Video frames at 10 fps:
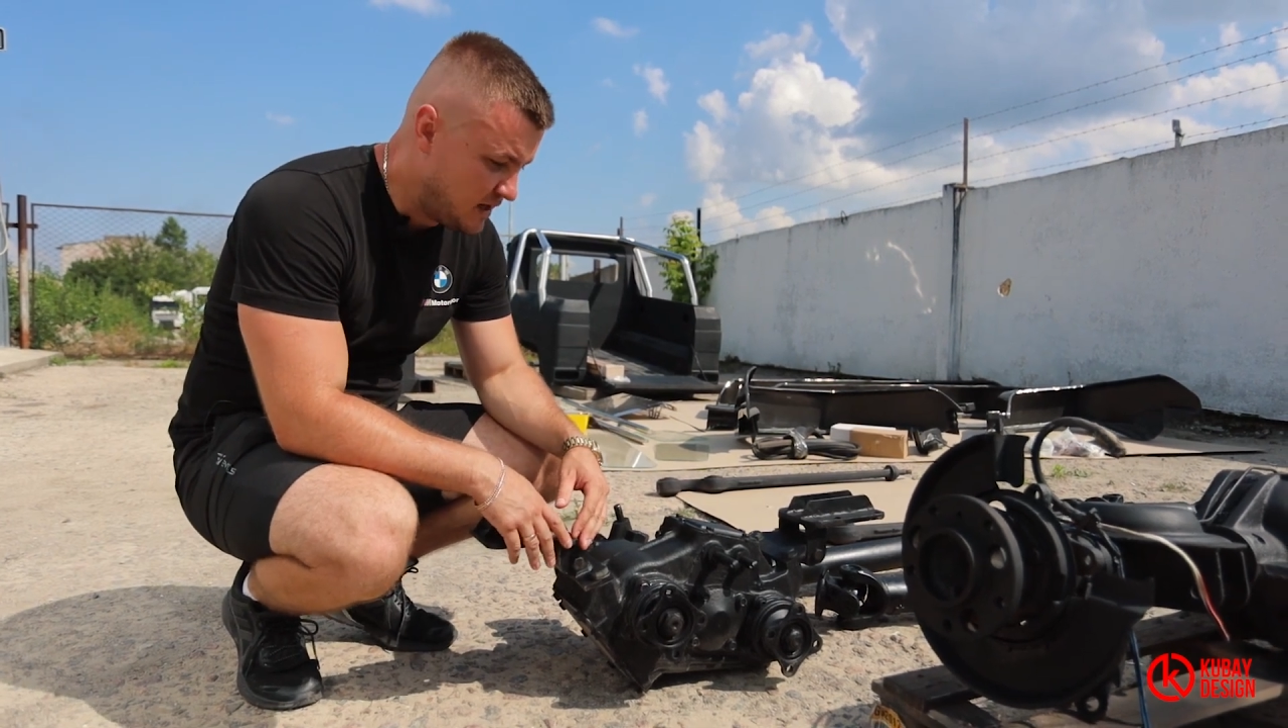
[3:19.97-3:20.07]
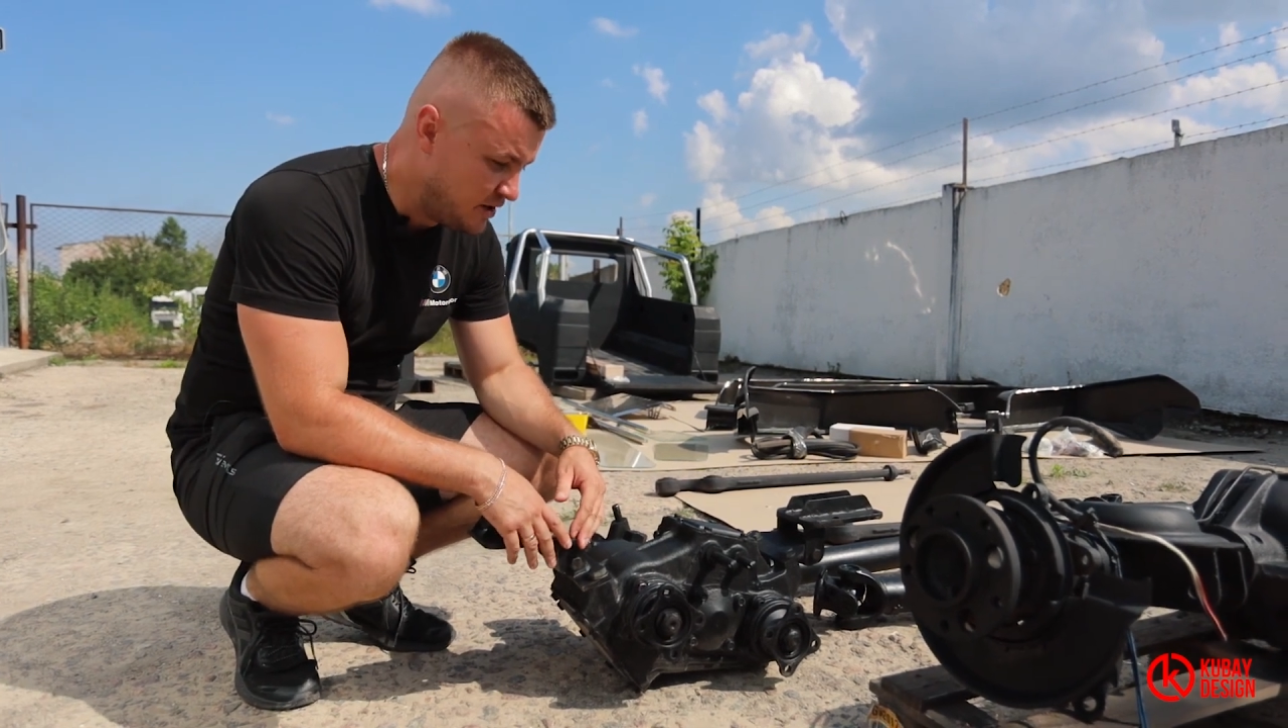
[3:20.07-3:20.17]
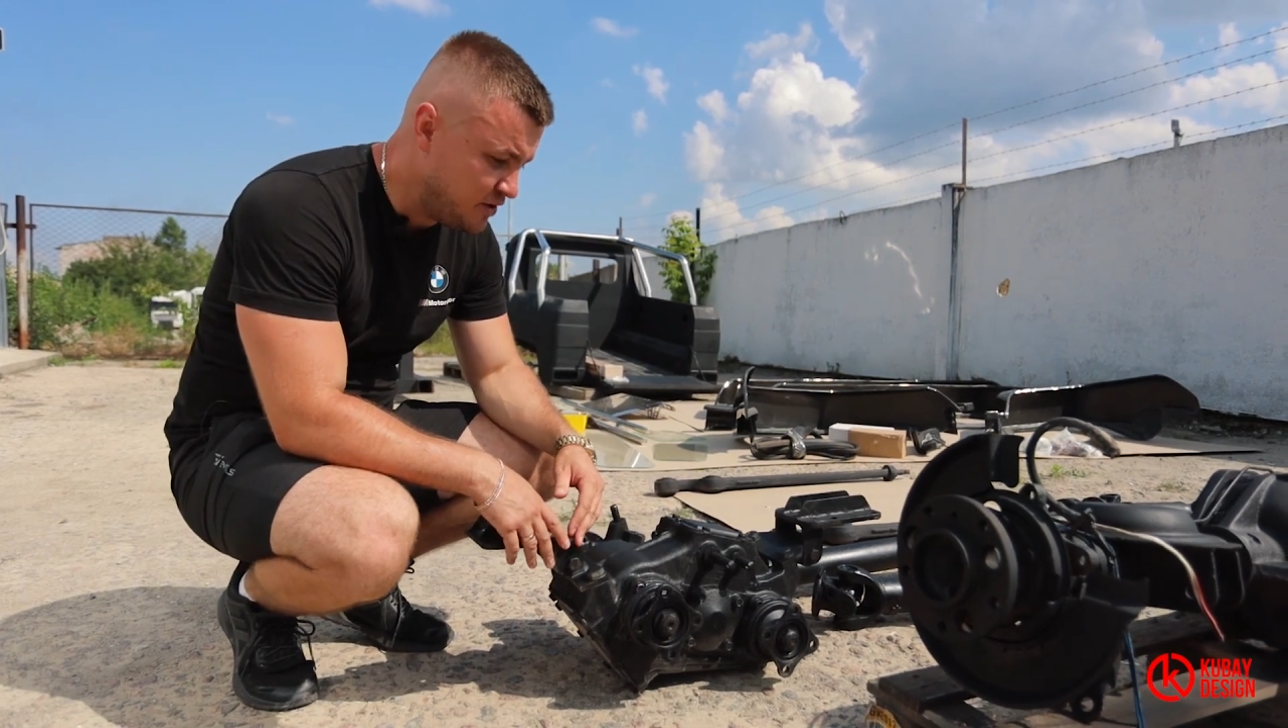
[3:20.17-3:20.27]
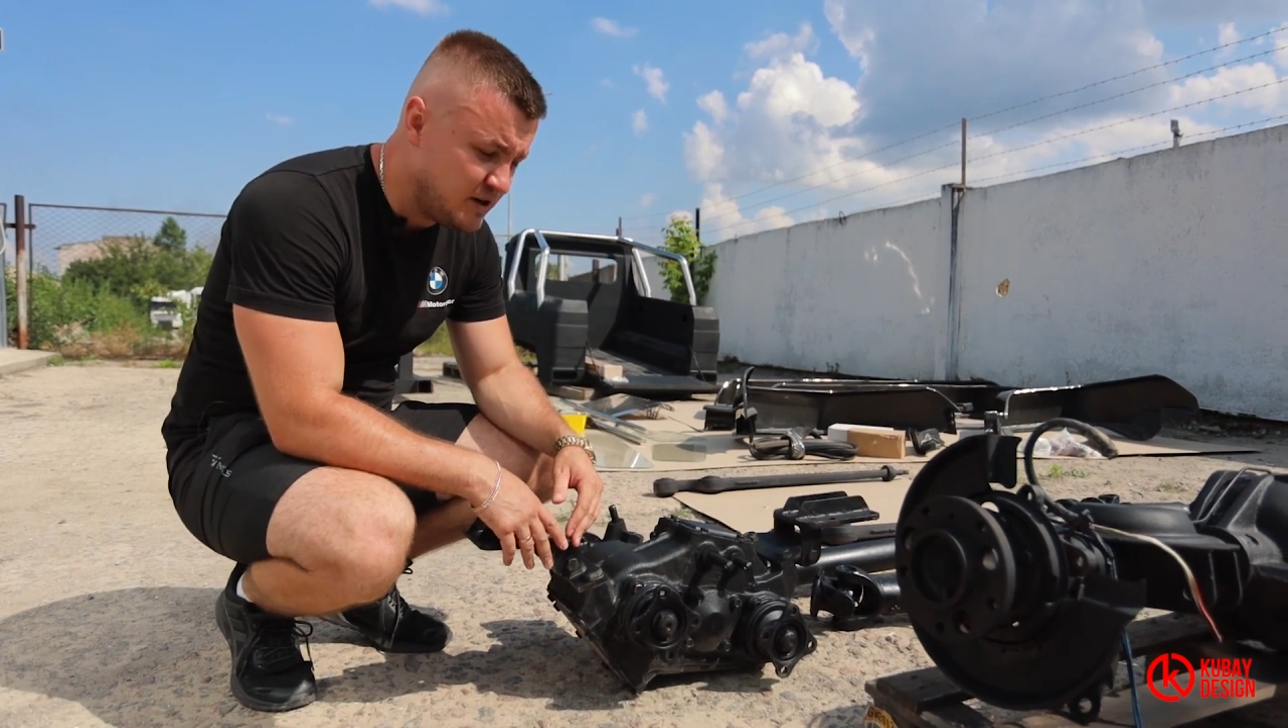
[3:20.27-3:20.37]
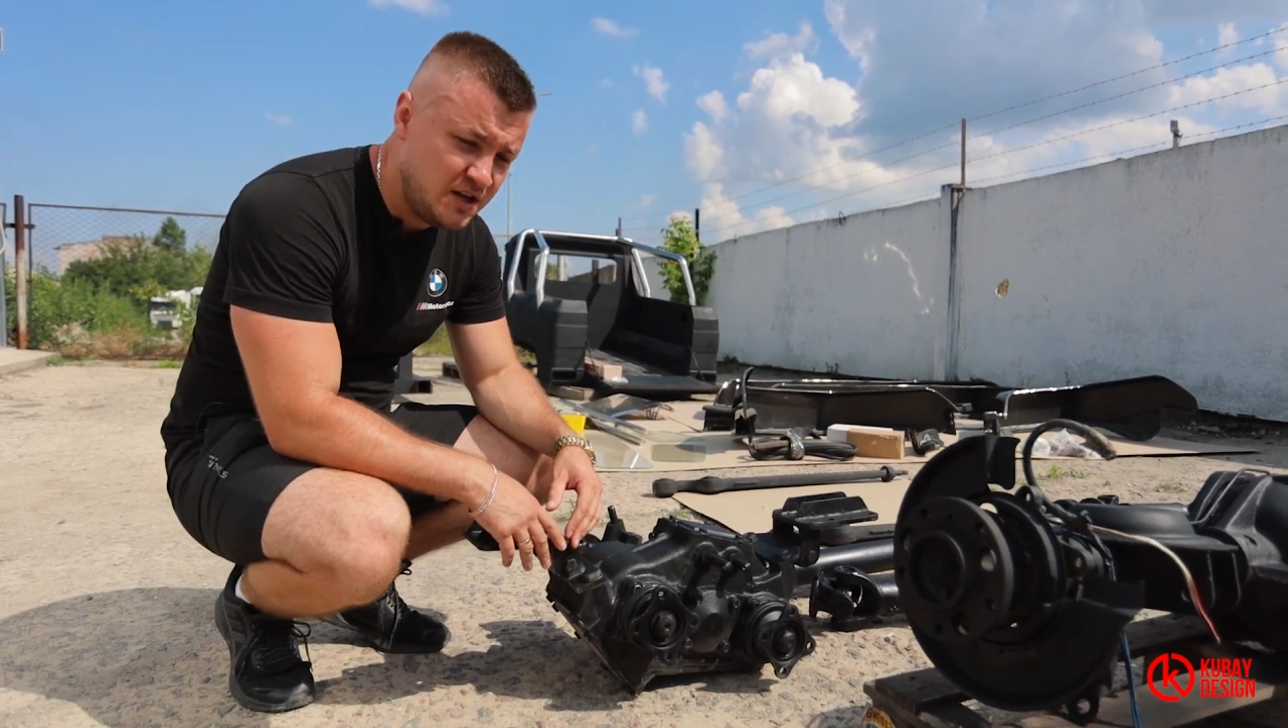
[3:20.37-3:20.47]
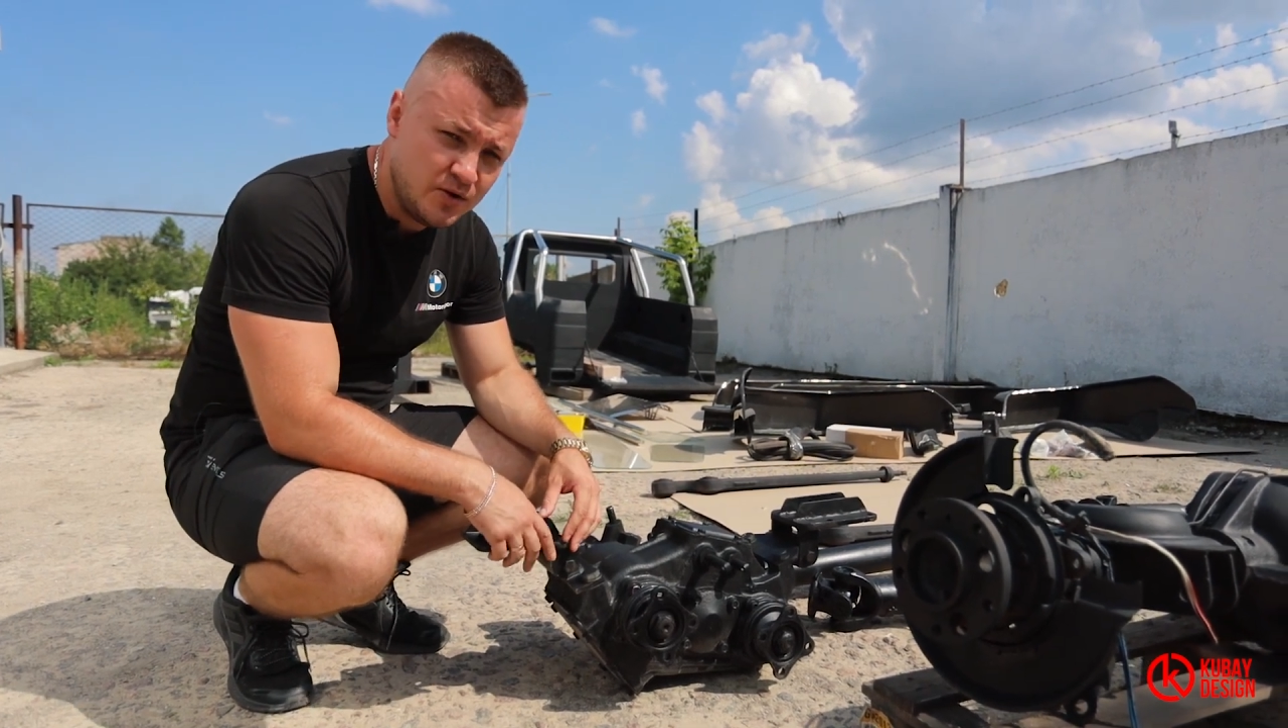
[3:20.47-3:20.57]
You can